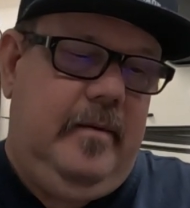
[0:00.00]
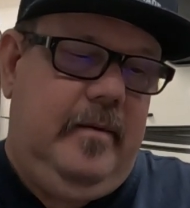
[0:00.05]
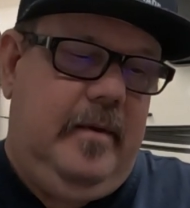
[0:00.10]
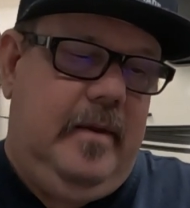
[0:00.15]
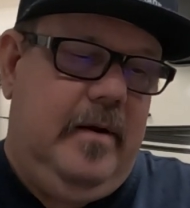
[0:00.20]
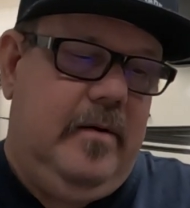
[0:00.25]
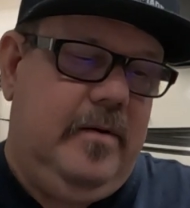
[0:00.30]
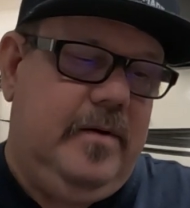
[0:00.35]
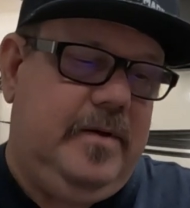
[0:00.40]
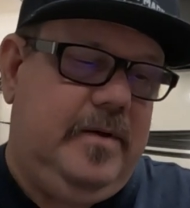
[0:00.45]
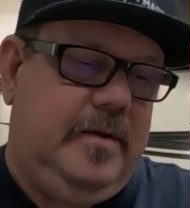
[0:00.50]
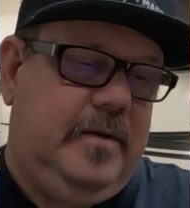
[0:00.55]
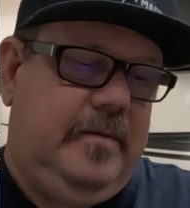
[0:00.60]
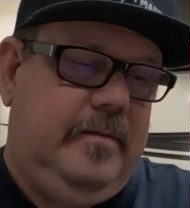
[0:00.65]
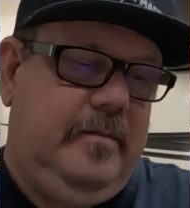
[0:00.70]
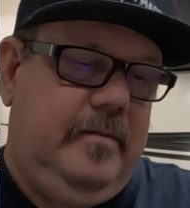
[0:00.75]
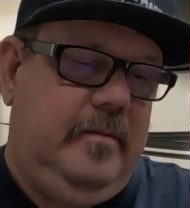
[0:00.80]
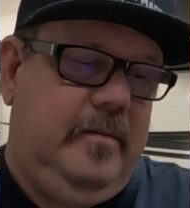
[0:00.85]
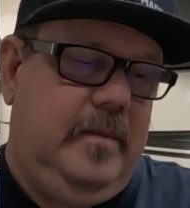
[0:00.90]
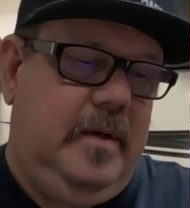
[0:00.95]

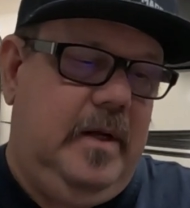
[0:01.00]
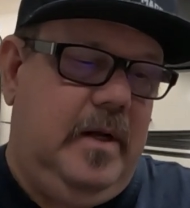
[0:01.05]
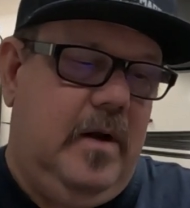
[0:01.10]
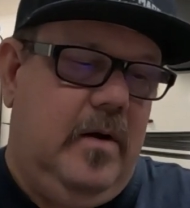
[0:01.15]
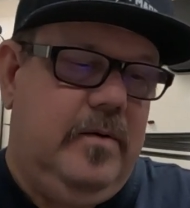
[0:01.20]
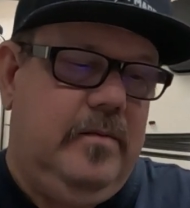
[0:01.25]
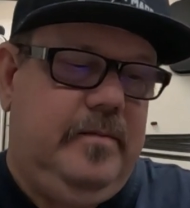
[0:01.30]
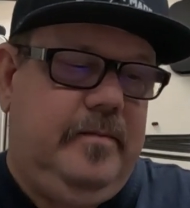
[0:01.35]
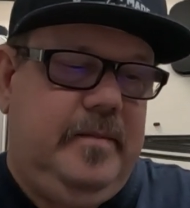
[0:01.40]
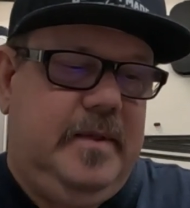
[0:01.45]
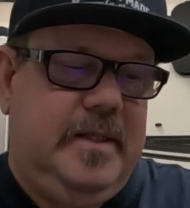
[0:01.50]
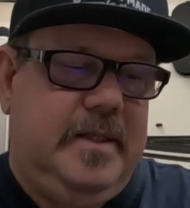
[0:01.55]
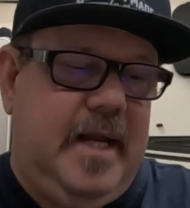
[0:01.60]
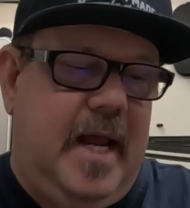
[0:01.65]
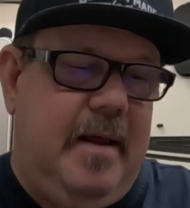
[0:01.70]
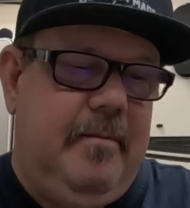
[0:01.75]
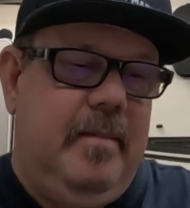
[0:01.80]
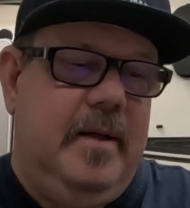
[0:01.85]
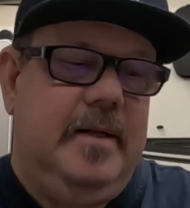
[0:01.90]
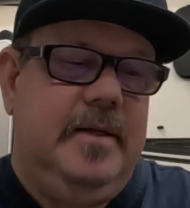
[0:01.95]
there's, you know,
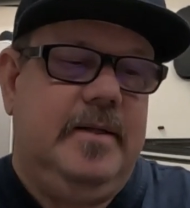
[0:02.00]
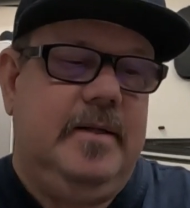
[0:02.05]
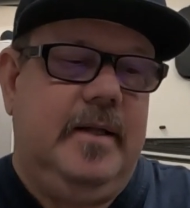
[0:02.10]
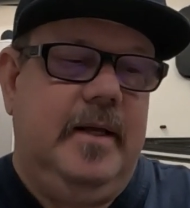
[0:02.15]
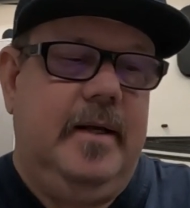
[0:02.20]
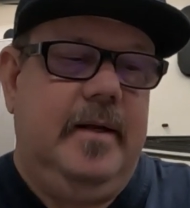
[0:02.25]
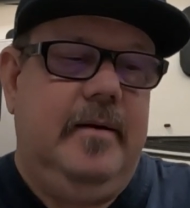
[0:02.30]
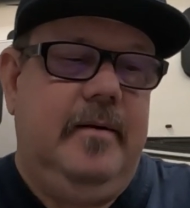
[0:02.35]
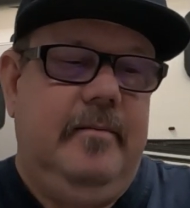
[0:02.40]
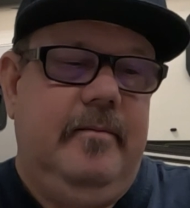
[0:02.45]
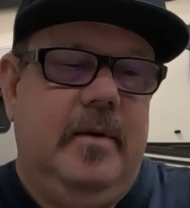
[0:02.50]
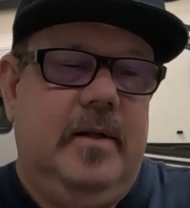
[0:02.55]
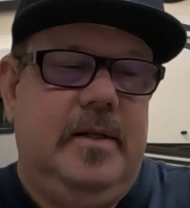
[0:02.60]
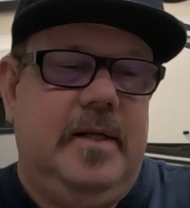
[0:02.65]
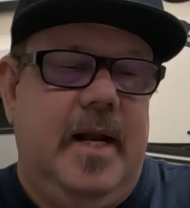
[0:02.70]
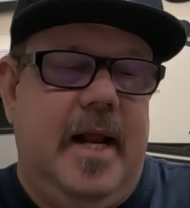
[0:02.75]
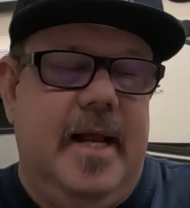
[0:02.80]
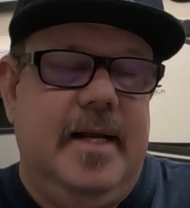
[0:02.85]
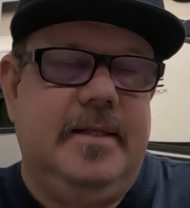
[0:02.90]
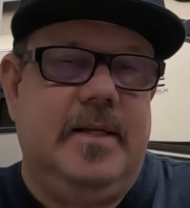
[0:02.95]
statements that
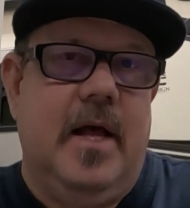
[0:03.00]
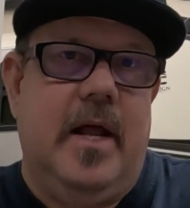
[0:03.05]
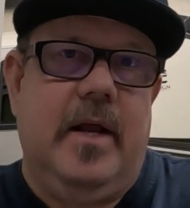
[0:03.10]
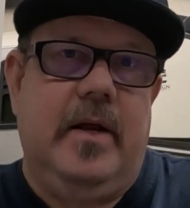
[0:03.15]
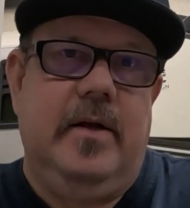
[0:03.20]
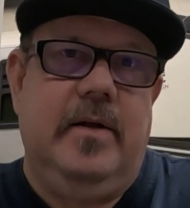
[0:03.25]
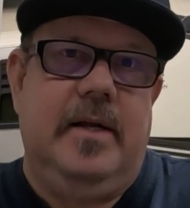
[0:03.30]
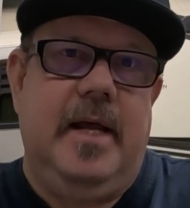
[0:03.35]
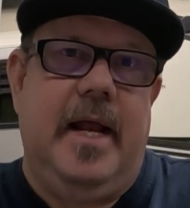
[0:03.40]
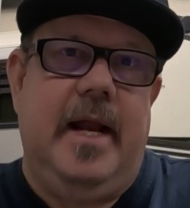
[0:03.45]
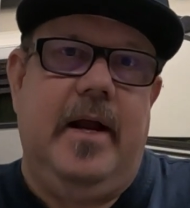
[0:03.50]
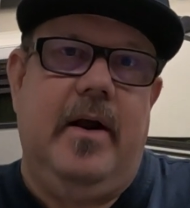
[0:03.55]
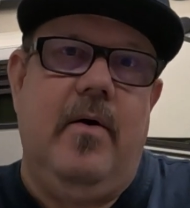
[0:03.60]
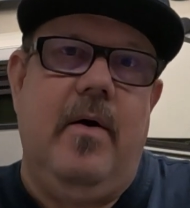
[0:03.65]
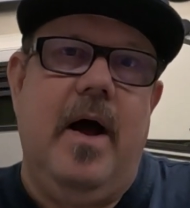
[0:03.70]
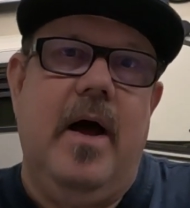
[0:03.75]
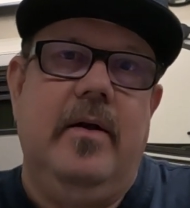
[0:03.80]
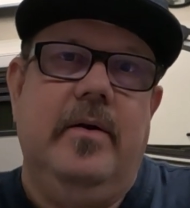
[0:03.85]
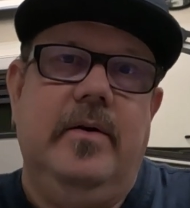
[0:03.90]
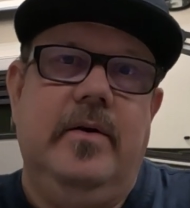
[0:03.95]
today's not a good day to go
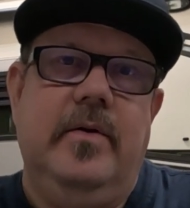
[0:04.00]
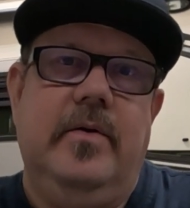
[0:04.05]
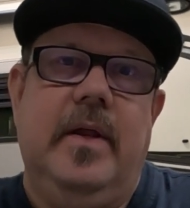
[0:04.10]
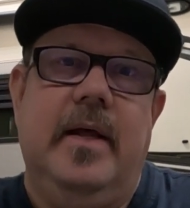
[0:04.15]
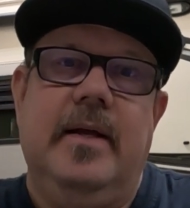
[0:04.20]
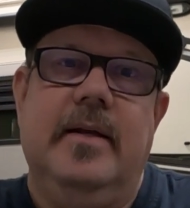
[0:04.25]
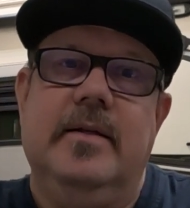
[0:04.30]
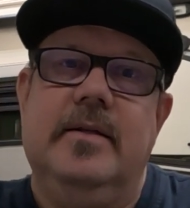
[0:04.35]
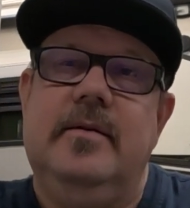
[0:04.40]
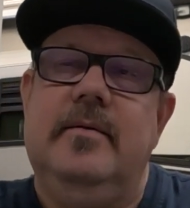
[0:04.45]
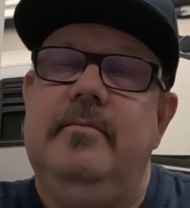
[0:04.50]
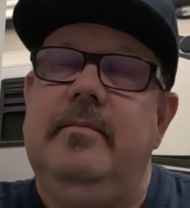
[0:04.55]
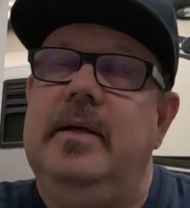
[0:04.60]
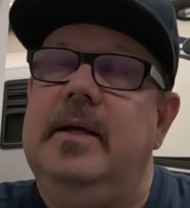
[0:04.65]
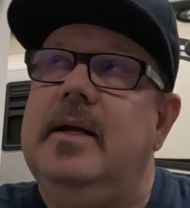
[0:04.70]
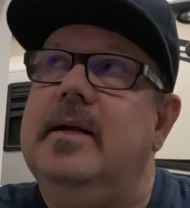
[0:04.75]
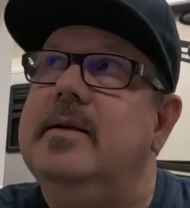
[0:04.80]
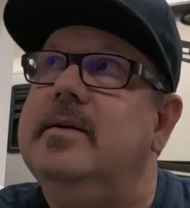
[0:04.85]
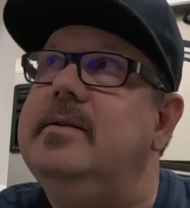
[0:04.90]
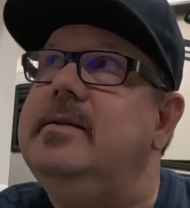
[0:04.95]
out and do things
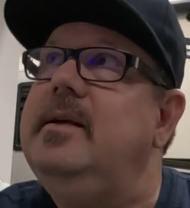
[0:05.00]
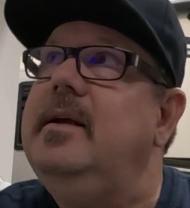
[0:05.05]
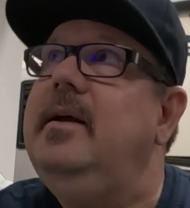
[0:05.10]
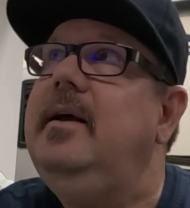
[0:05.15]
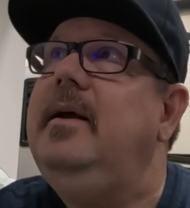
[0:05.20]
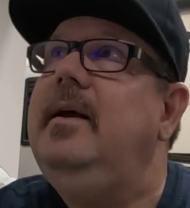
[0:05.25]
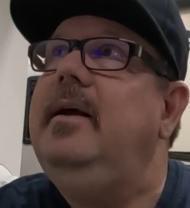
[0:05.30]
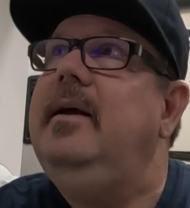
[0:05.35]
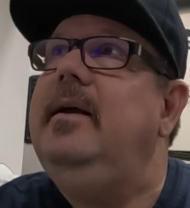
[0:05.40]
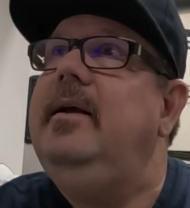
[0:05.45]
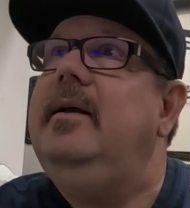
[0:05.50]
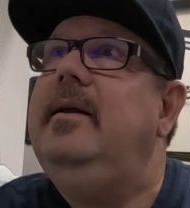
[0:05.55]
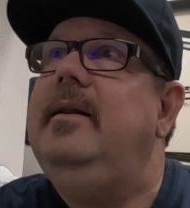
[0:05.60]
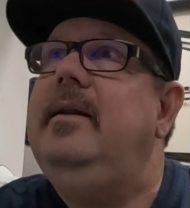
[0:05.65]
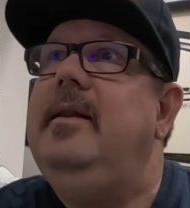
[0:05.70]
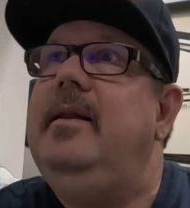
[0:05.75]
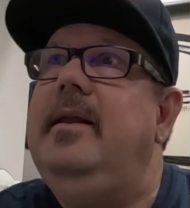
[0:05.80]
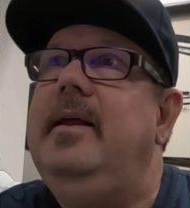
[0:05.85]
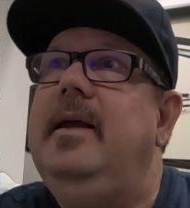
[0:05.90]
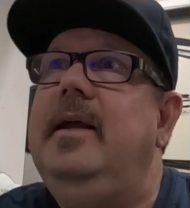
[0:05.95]
because
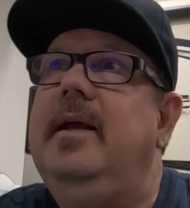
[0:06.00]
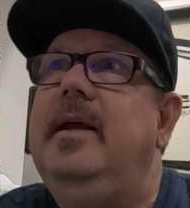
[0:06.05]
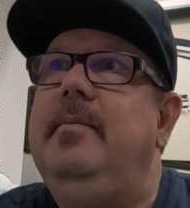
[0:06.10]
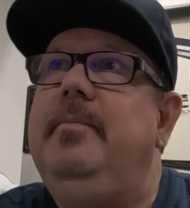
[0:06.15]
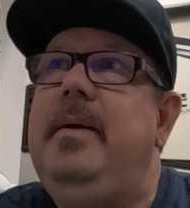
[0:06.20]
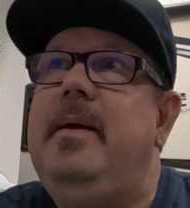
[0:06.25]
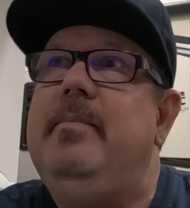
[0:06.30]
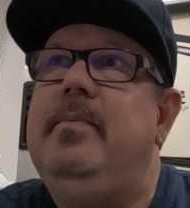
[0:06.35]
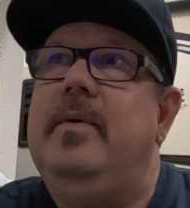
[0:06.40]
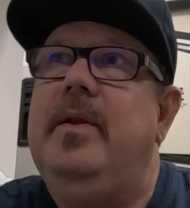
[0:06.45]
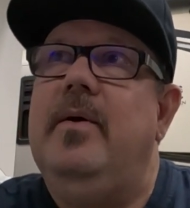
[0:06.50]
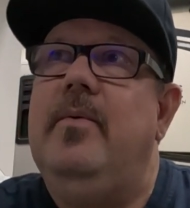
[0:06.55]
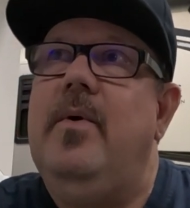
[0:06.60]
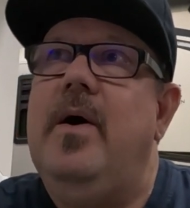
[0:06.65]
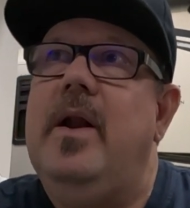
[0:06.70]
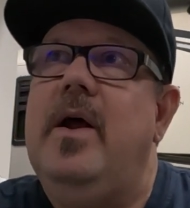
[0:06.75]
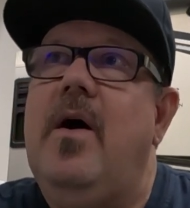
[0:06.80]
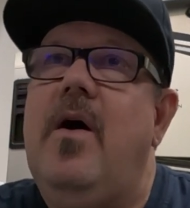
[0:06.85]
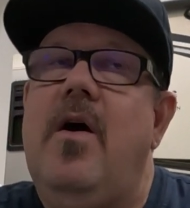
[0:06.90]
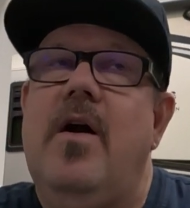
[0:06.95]
the people that
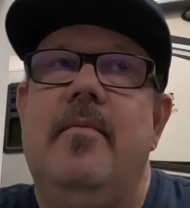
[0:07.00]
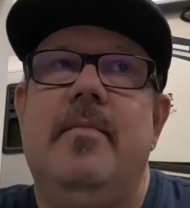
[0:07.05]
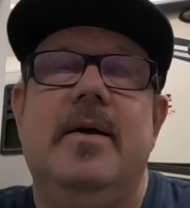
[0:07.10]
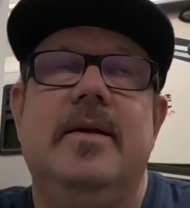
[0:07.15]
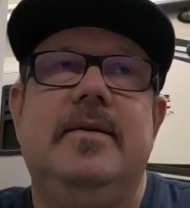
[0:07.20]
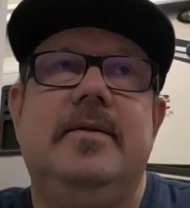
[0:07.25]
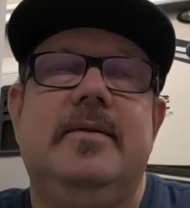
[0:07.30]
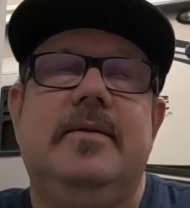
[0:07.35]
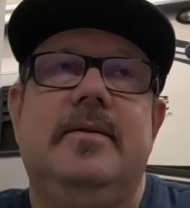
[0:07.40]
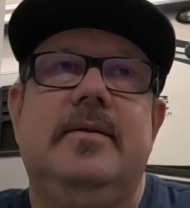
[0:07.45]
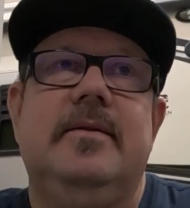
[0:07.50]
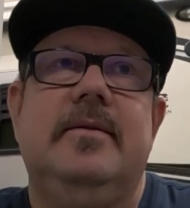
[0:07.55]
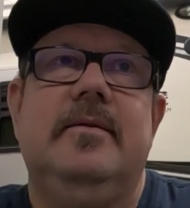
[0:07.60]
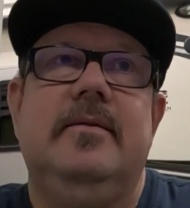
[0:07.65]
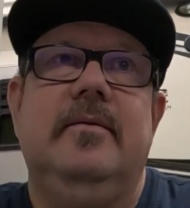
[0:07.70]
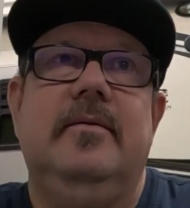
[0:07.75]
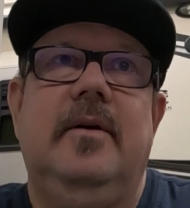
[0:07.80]
want to harm us